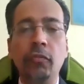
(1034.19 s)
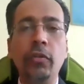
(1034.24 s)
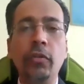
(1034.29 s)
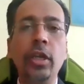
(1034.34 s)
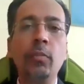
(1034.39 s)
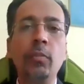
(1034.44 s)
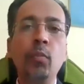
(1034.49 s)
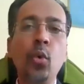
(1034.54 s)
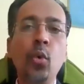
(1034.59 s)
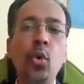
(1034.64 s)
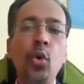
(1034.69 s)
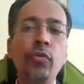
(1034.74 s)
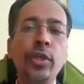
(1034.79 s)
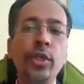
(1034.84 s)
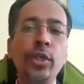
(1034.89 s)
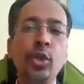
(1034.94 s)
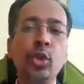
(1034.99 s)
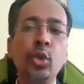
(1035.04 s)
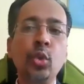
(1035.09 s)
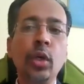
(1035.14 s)
will
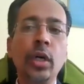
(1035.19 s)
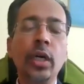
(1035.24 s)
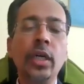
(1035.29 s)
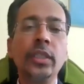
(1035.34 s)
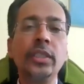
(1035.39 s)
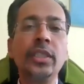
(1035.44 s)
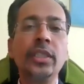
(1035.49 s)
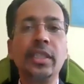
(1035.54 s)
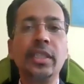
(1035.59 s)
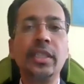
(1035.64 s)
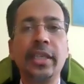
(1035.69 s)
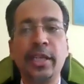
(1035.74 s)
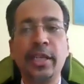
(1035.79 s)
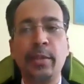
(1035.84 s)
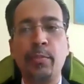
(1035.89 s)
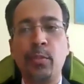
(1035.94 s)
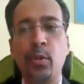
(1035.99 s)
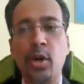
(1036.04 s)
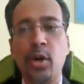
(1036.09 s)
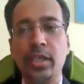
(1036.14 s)
move into urgent
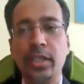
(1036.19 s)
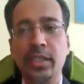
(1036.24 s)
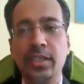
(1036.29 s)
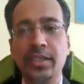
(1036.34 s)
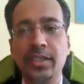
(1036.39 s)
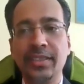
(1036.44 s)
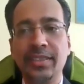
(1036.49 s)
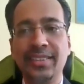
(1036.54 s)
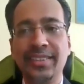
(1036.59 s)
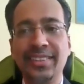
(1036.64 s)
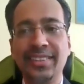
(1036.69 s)
and important.